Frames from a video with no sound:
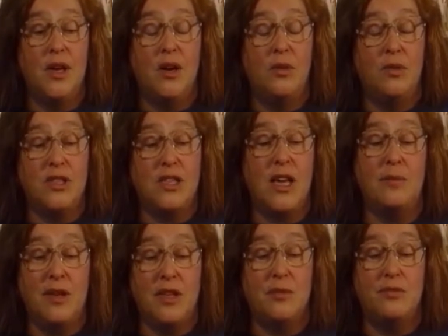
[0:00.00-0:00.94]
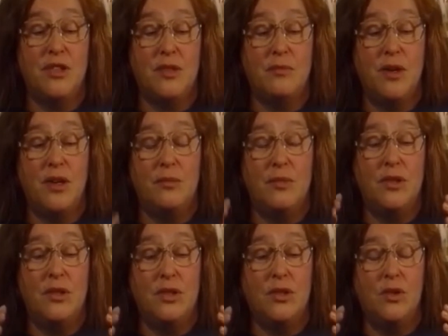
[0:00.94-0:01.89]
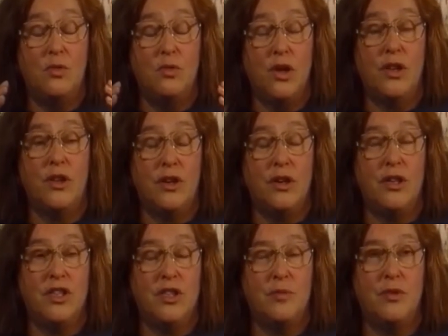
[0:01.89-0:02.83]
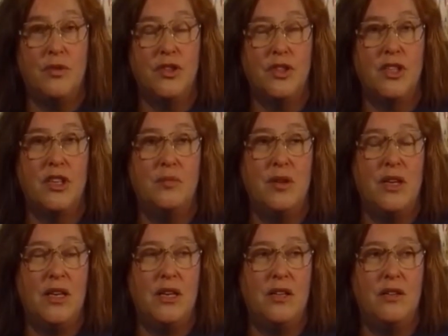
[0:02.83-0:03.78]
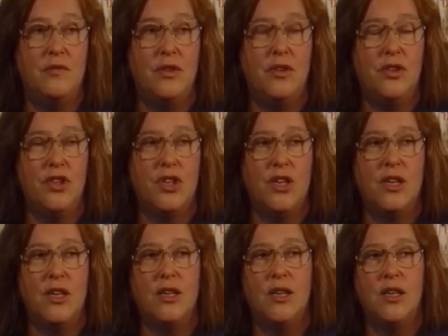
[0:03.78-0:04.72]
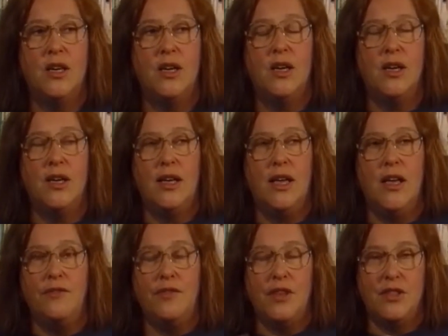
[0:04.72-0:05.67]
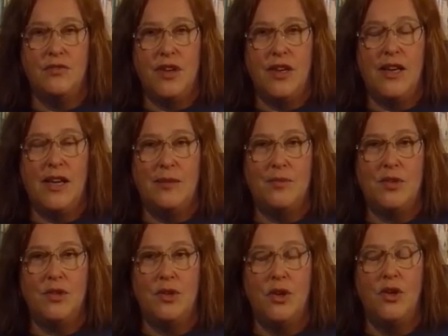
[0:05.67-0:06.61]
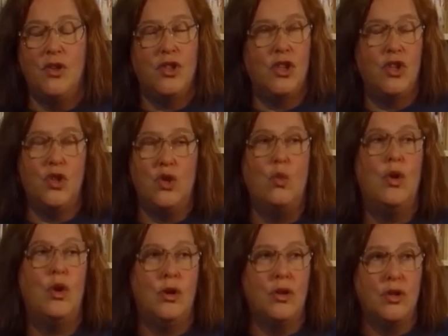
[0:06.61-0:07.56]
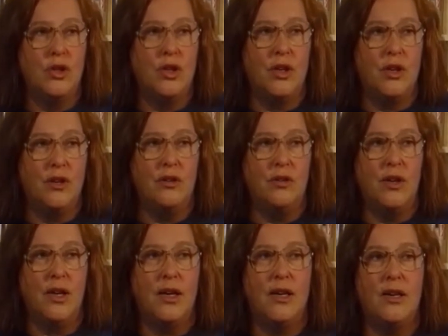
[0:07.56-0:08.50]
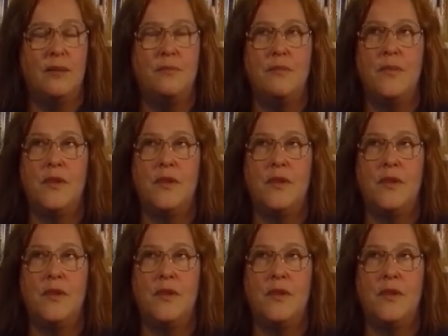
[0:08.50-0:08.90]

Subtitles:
what's happening at the present moment? What are the kind of supports that are going to be needed in the future? If there's a relapse, who's going to do what, you know?